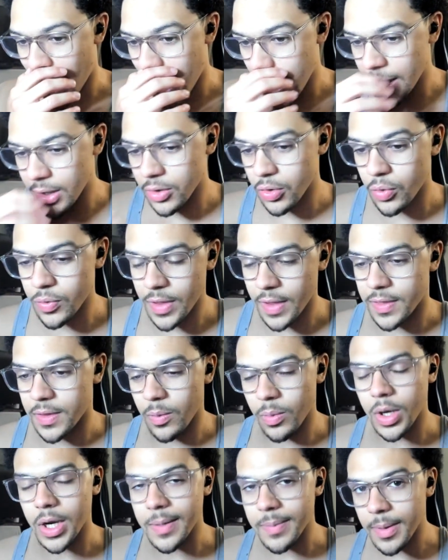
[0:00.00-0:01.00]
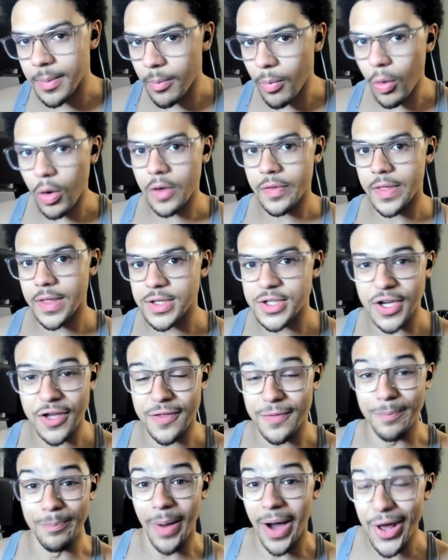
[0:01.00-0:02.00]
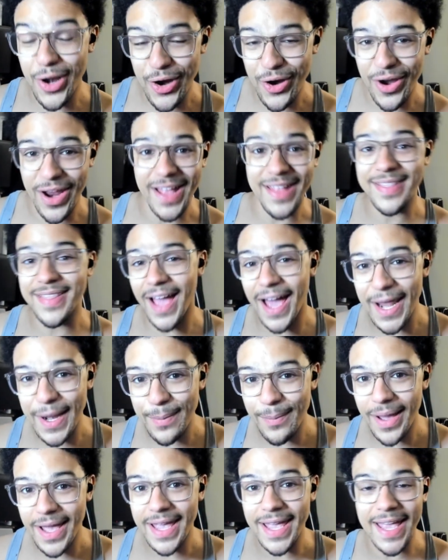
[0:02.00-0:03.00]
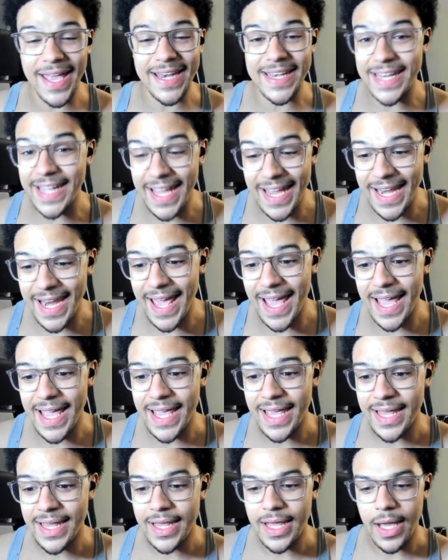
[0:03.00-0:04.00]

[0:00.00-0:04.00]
I knew that there were gonna be more than just Butter and Dynamite and DNA.